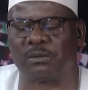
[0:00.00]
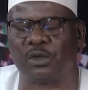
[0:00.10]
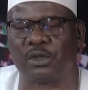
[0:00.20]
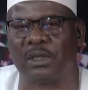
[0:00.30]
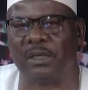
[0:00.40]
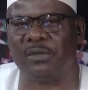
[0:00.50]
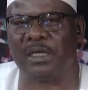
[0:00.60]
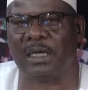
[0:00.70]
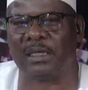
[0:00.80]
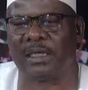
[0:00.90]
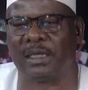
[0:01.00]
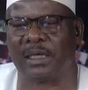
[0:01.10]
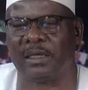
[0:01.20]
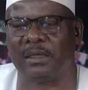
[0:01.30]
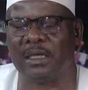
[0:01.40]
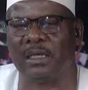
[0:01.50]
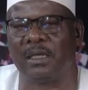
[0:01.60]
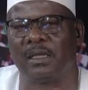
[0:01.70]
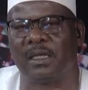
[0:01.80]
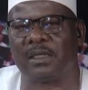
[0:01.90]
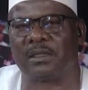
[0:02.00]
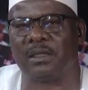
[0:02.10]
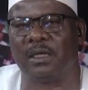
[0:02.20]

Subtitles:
But let me add again that